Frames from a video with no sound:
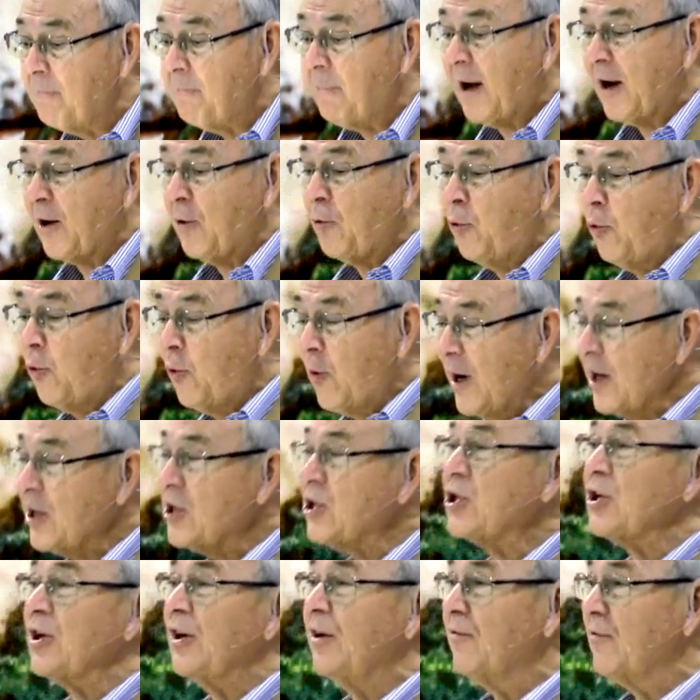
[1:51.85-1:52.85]
by
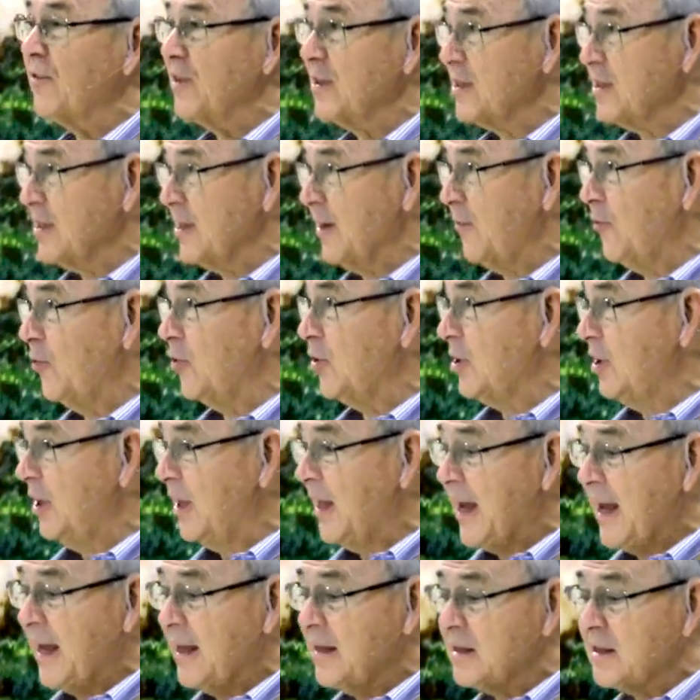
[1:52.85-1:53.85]
which of the several
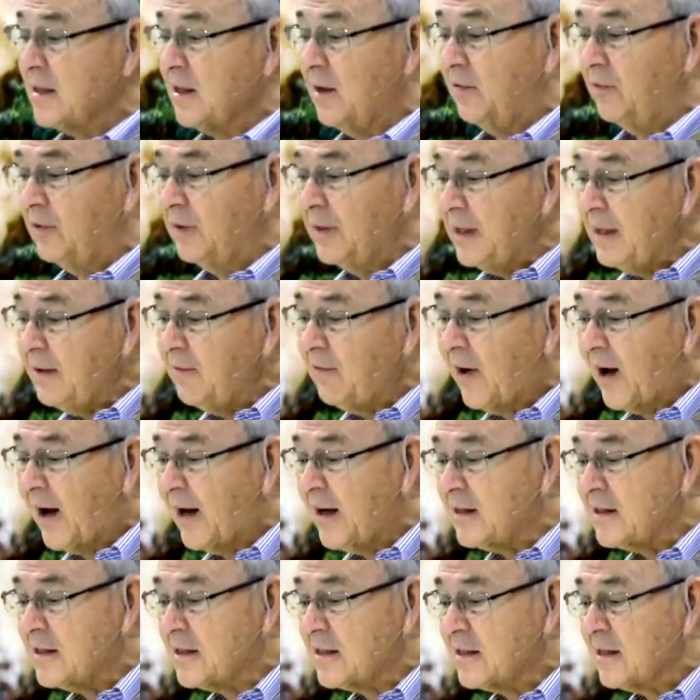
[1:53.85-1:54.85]
clans of
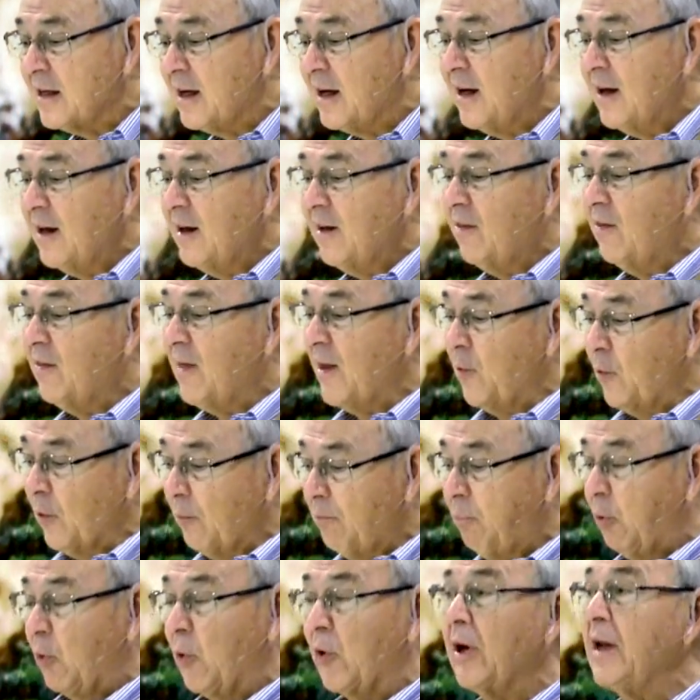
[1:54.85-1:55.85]
Levites they
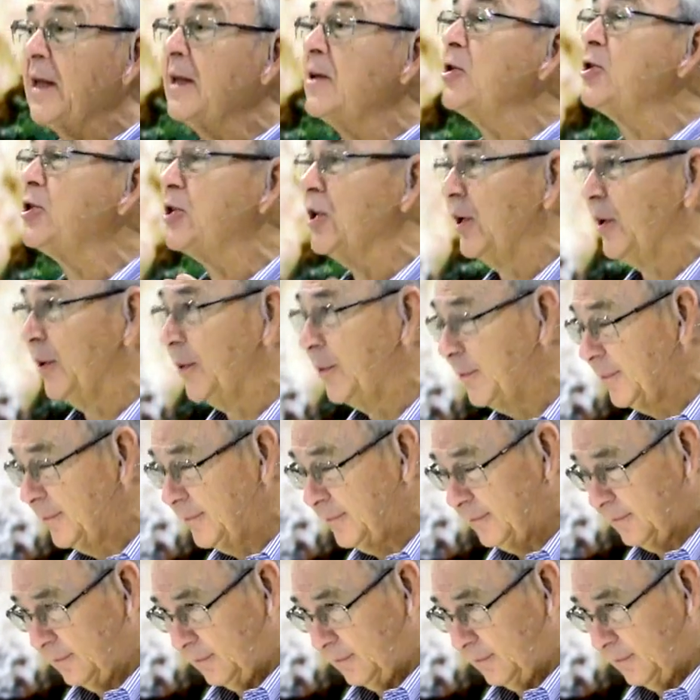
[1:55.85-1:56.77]
were born into.